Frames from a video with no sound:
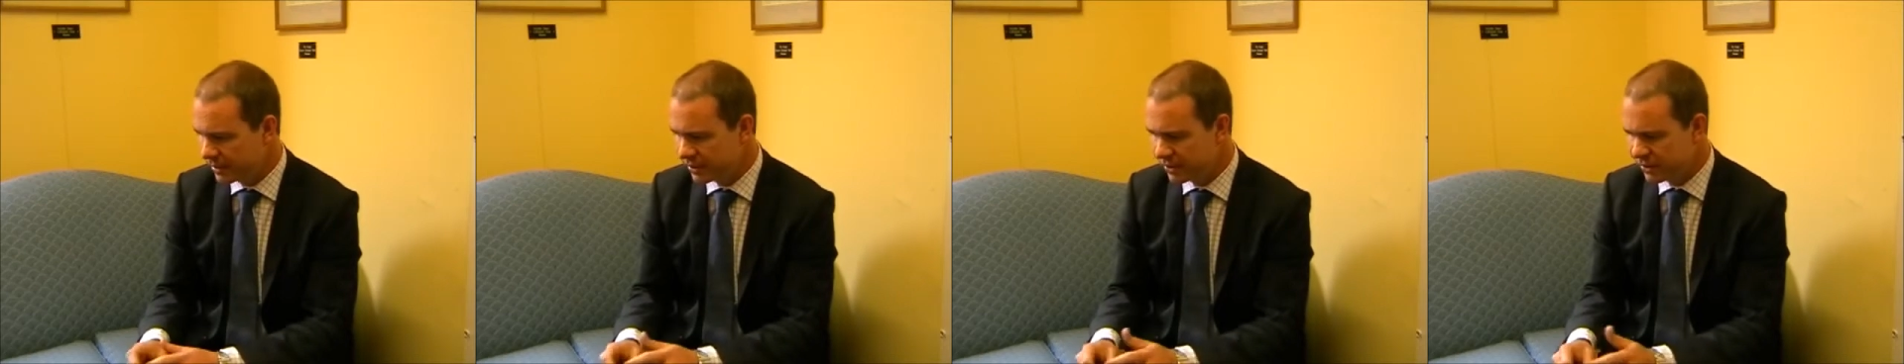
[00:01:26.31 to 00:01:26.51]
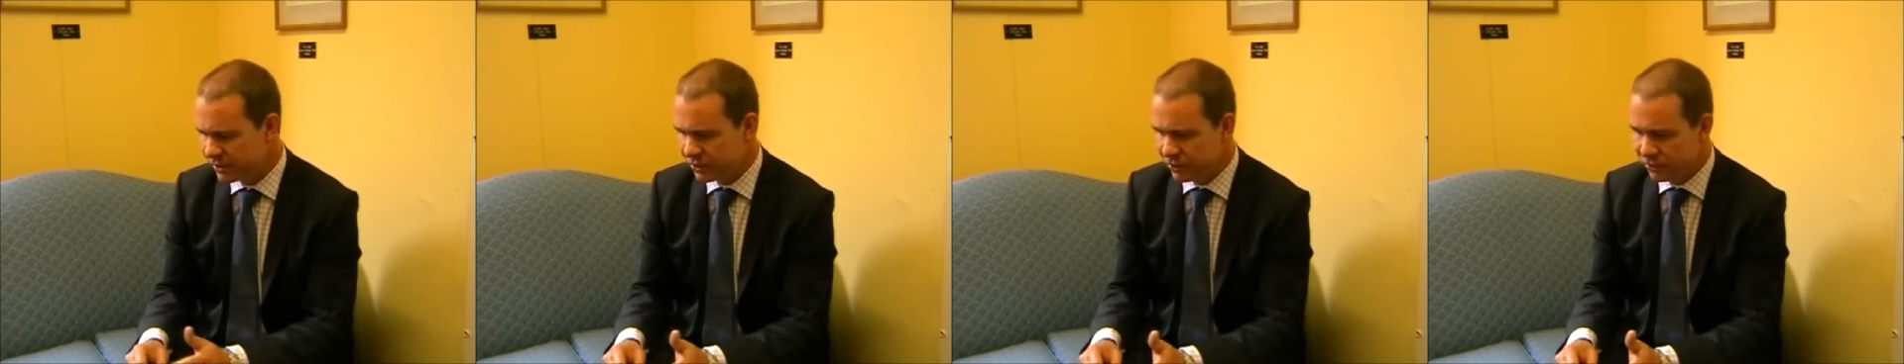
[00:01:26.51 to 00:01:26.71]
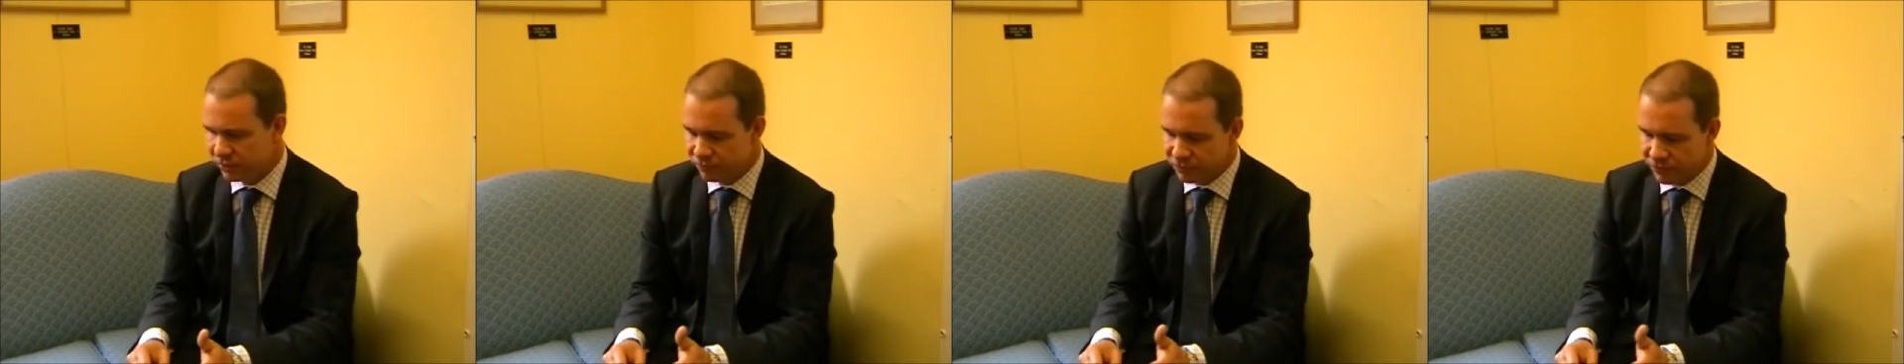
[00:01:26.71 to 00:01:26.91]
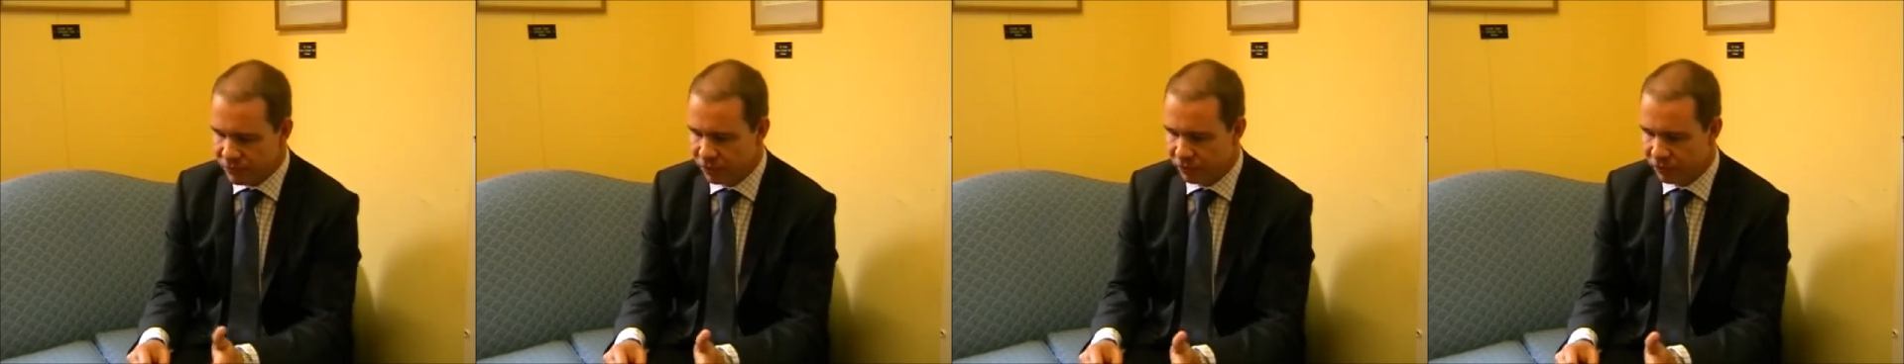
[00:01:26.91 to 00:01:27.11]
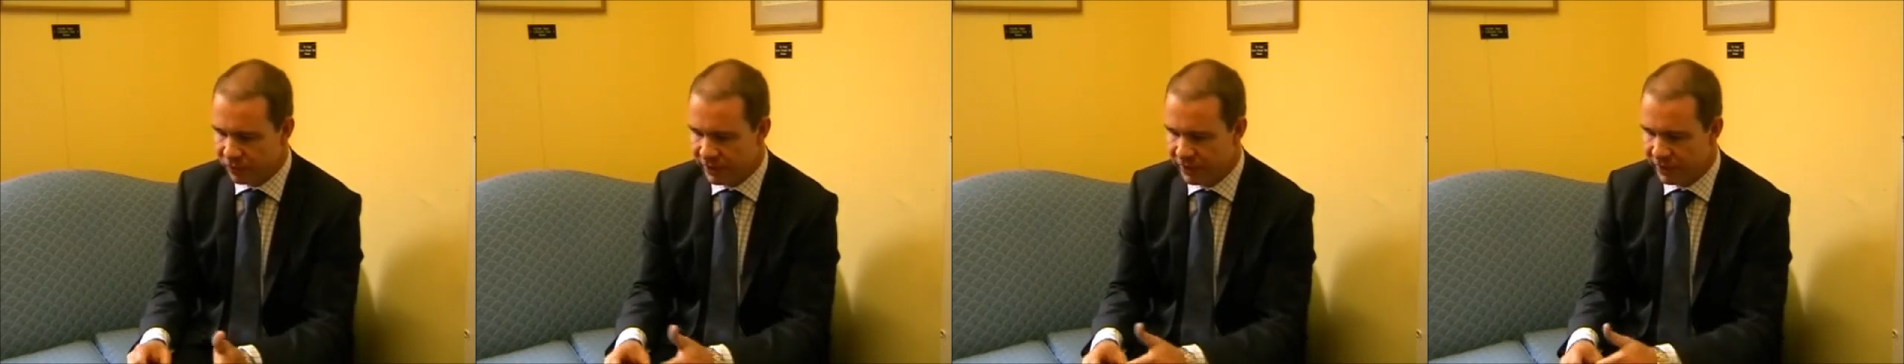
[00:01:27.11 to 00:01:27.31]
I just
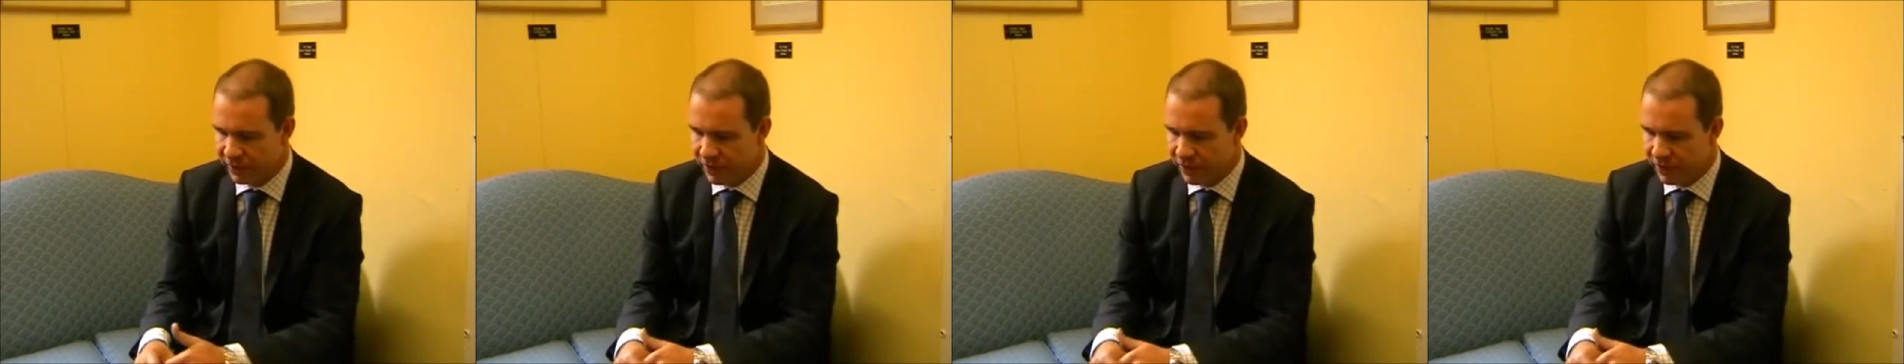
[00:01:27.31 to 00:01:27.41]
not really.